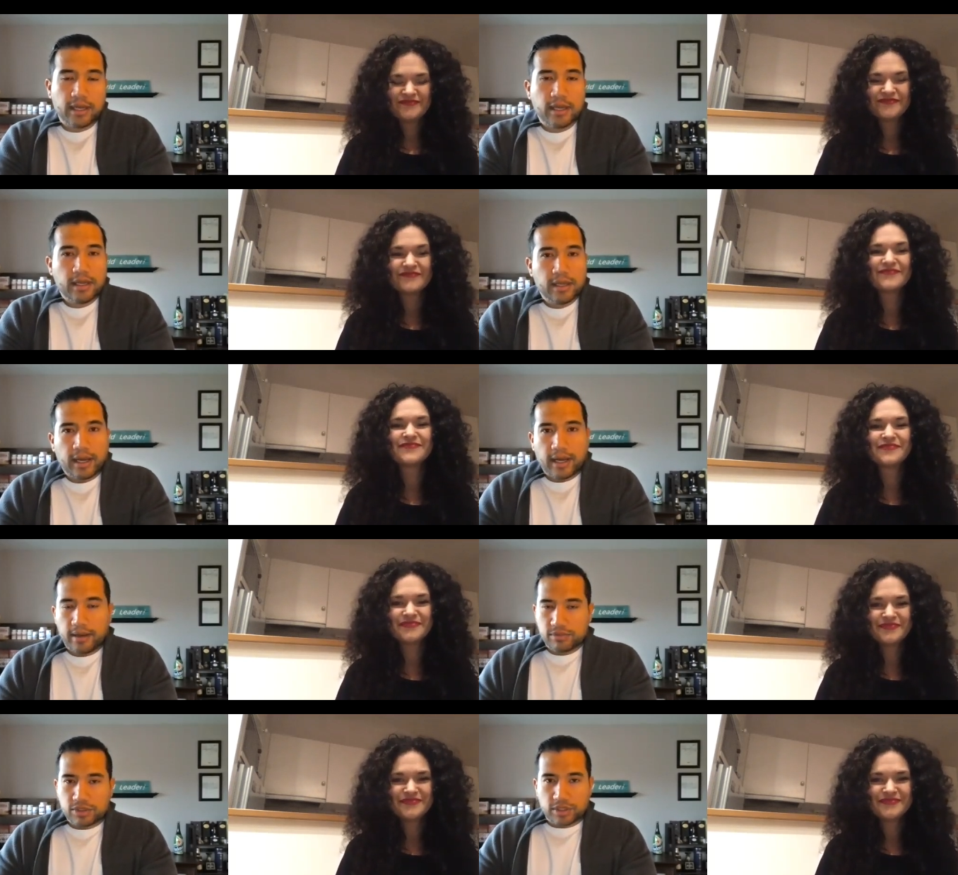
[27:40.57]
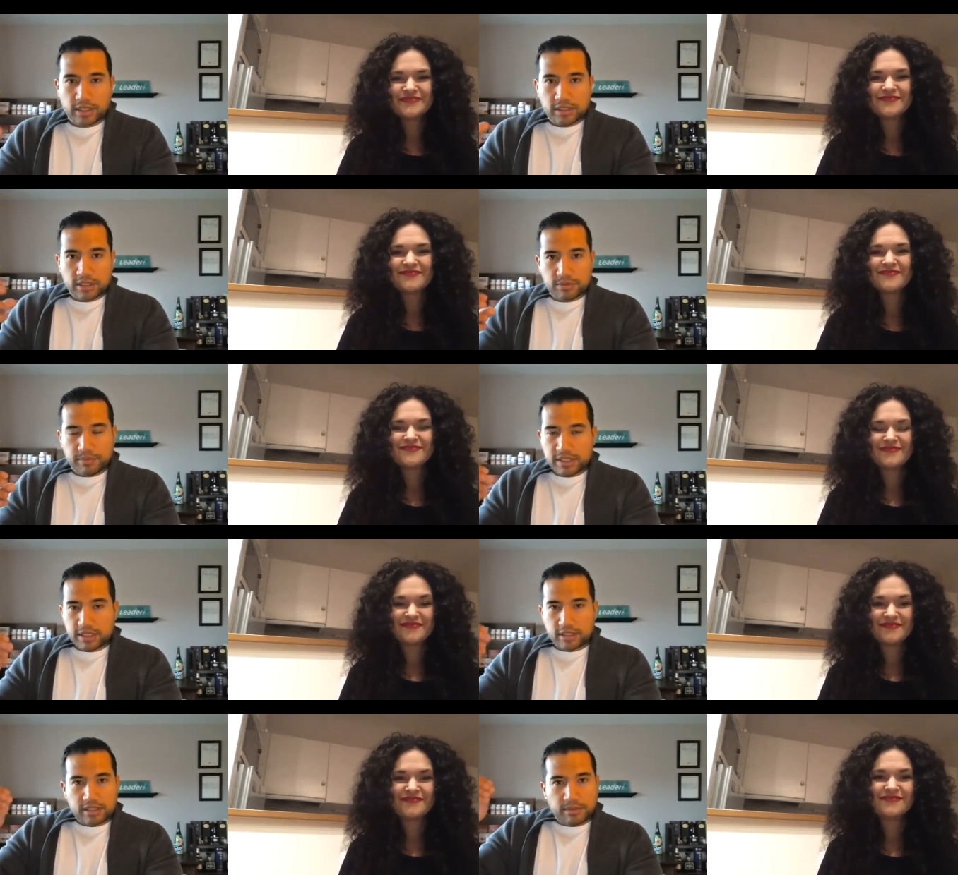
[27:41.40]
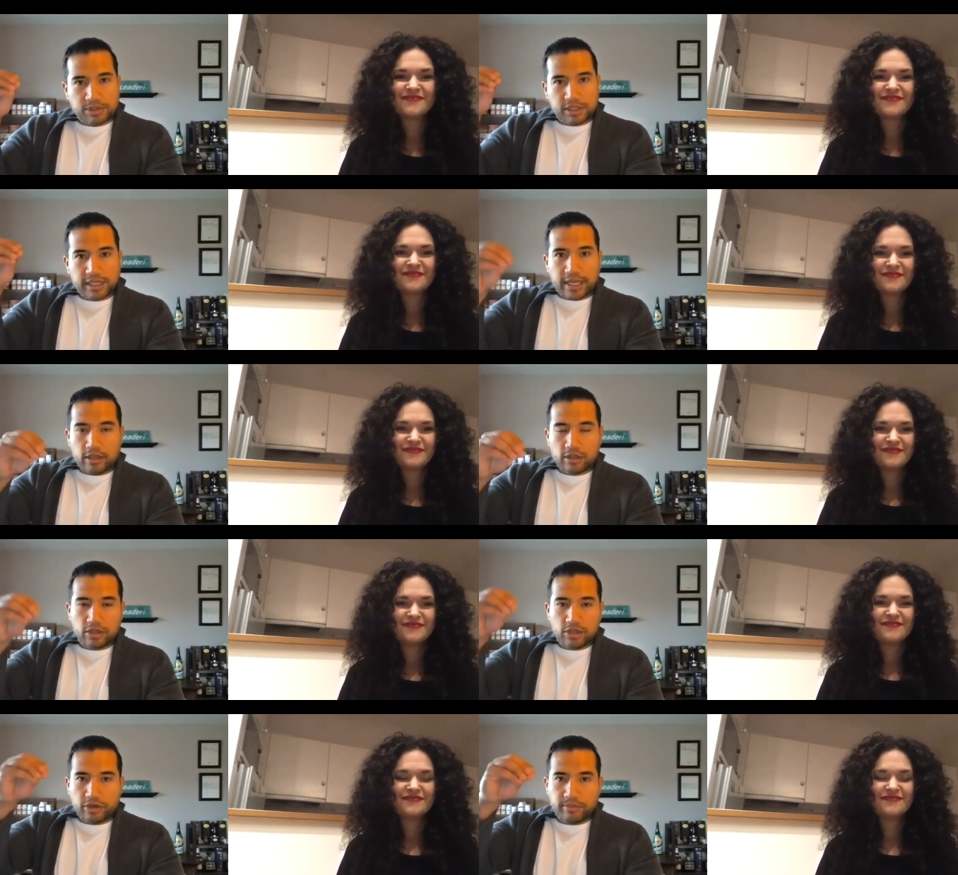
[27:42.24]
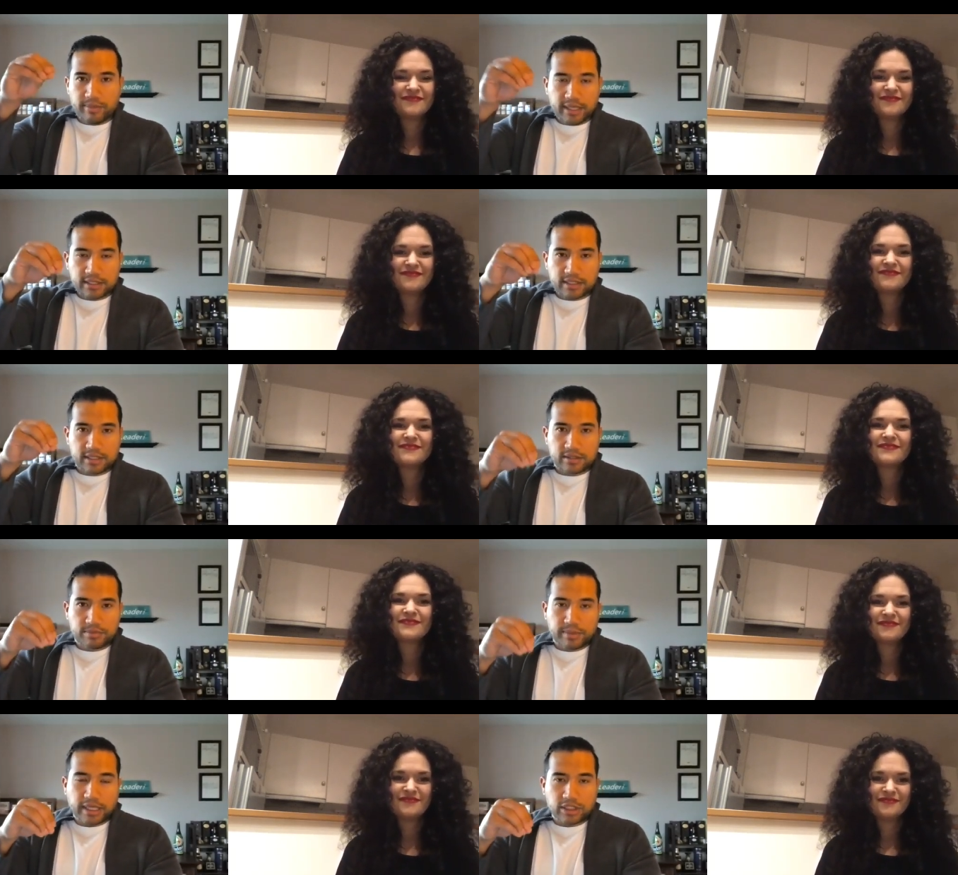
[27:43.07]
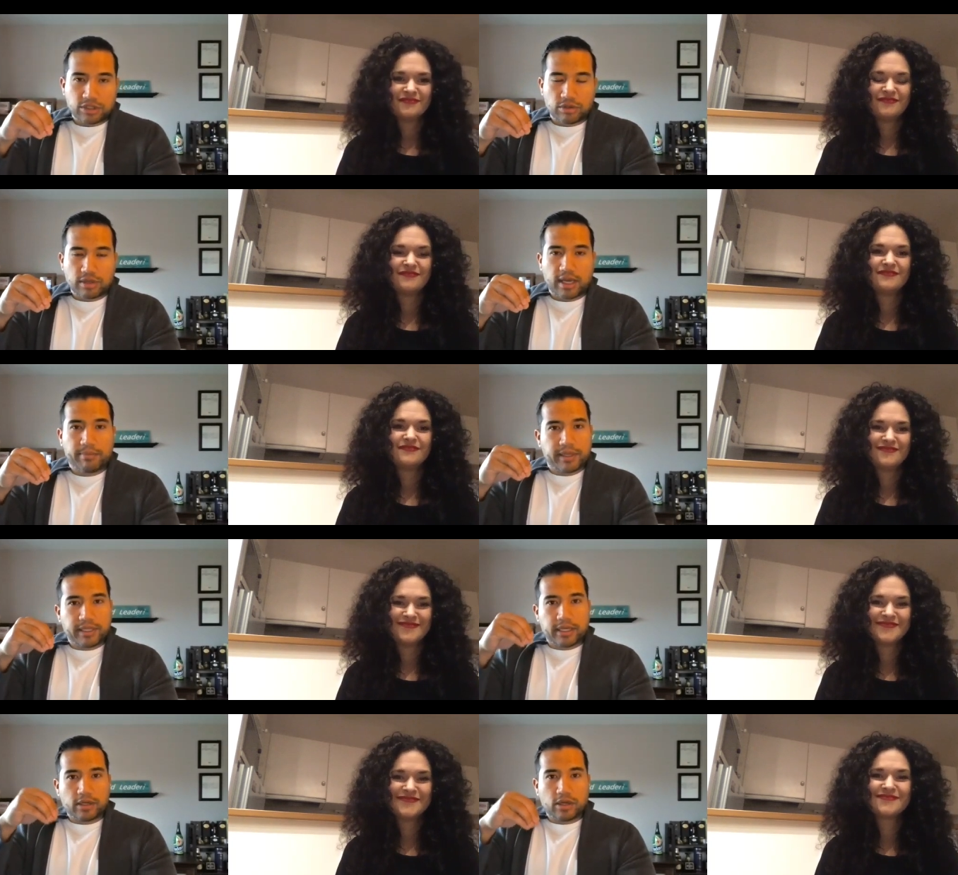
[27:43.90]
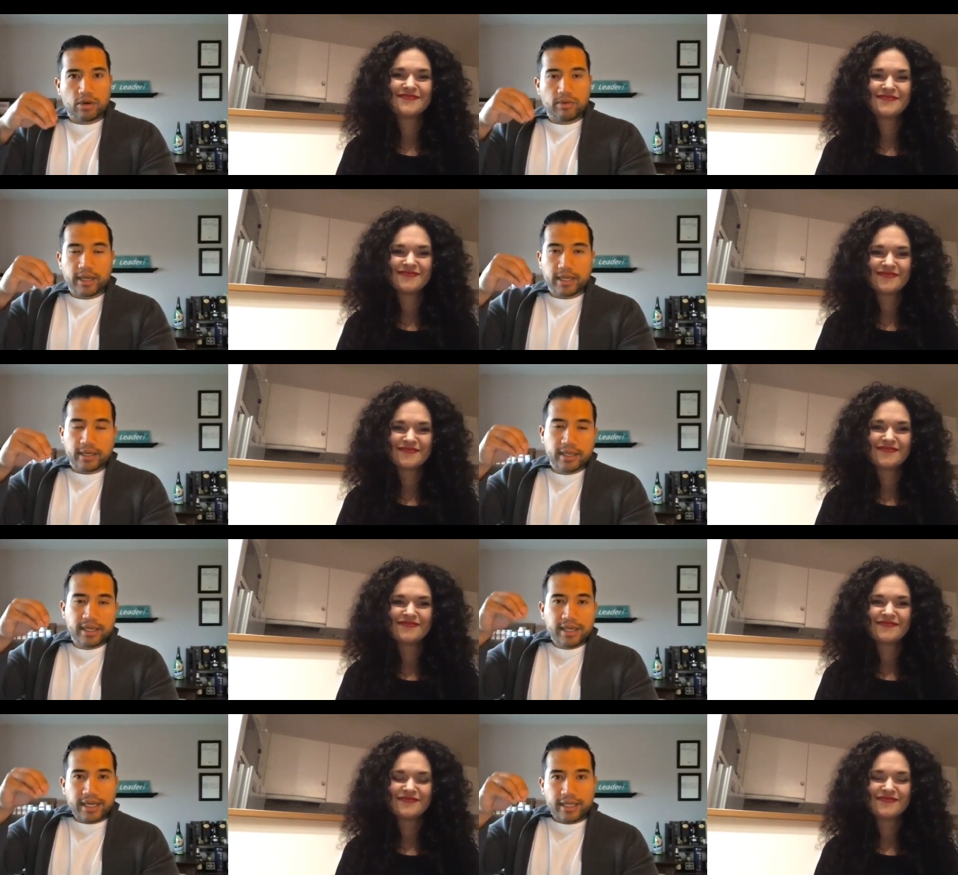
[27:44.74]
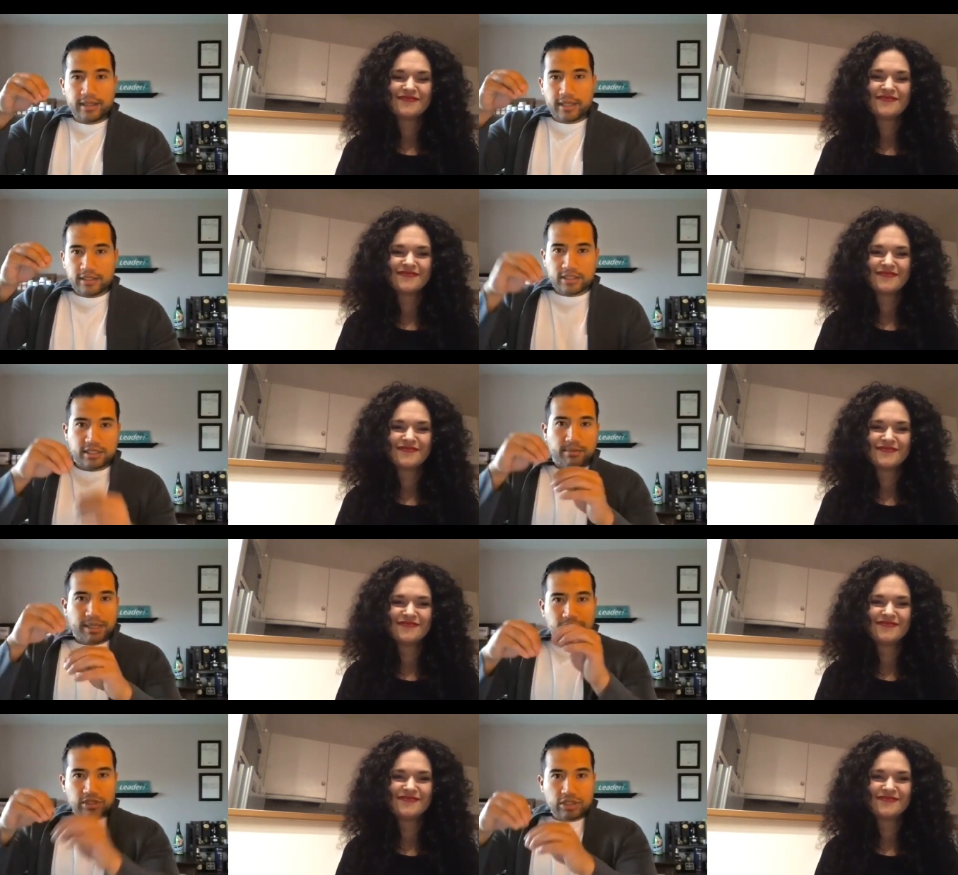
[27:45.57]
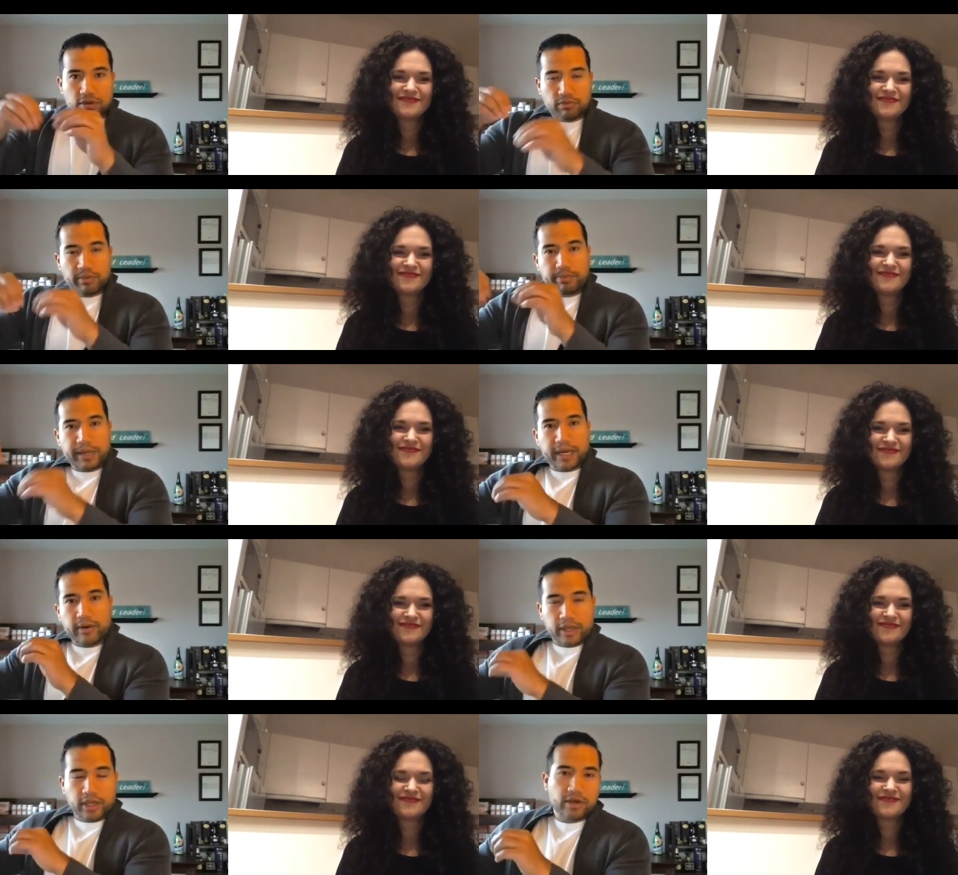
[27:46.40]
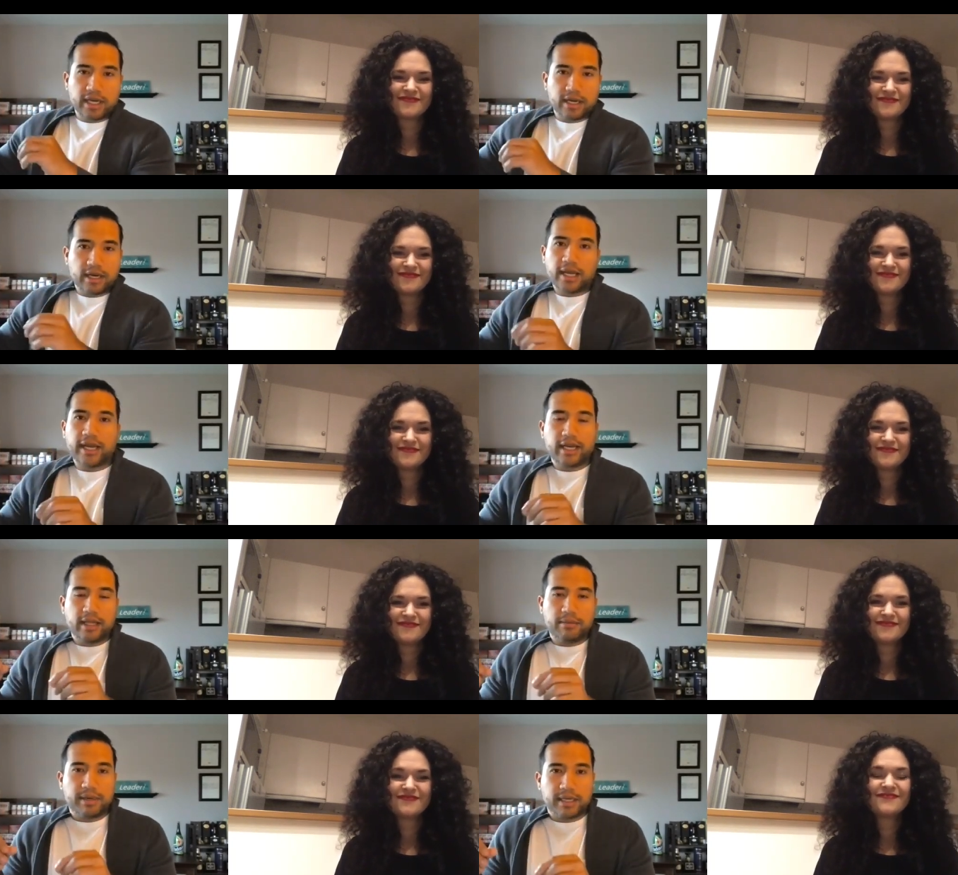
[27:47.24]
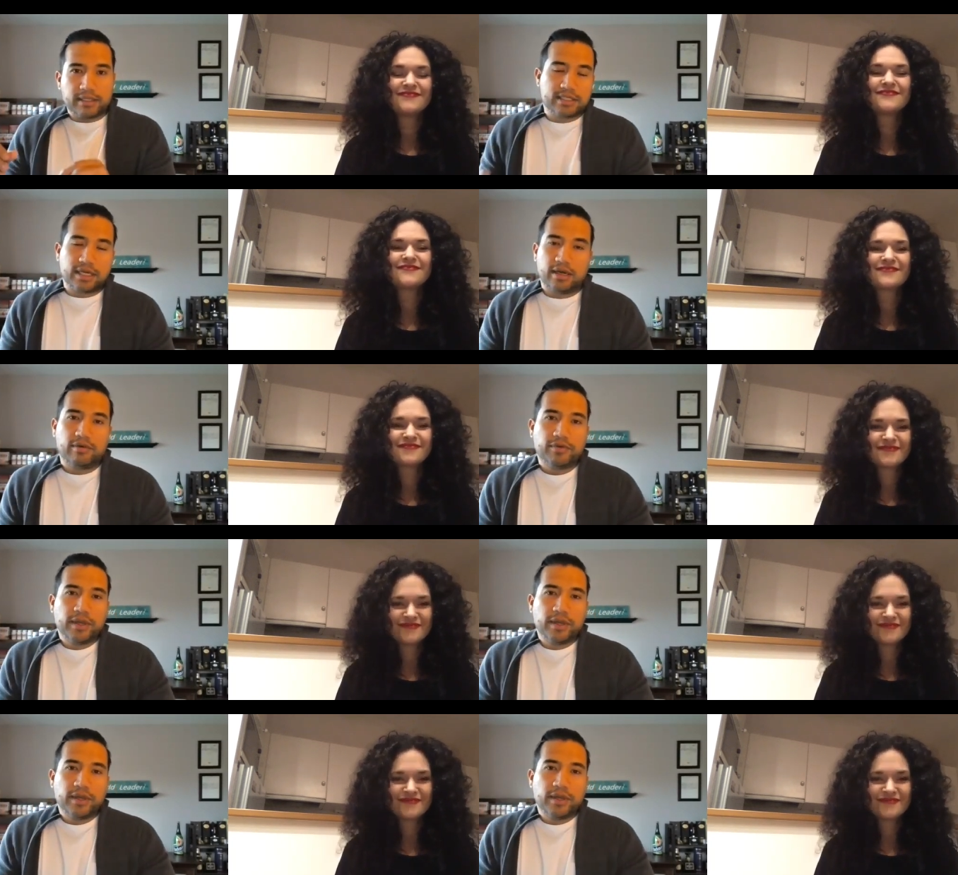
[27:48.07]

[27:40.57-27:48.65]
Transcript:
Speaker 1: Mm-hmm. Um, so there's this misconception that L-glutamine is this magical compound that'll go in and then somehow start repairing your gut lining by itself.